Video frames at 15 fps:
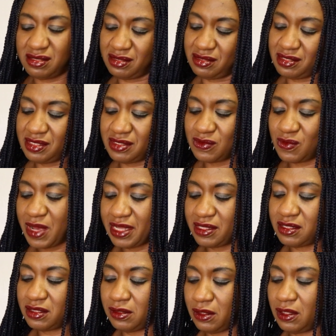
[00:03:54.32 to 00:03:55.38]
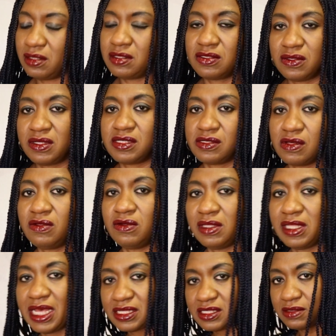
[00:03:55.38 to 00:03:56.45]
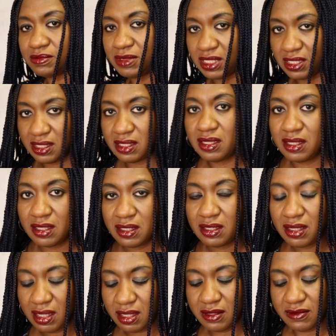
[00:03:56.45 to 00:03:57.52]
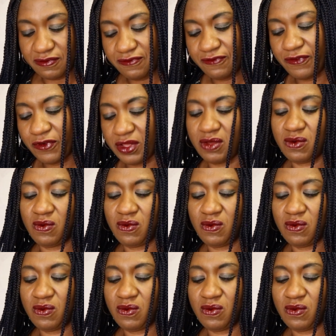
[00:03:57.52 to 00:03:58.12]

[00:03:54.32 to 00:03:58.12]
It's quite a lot, so it's going to last me for a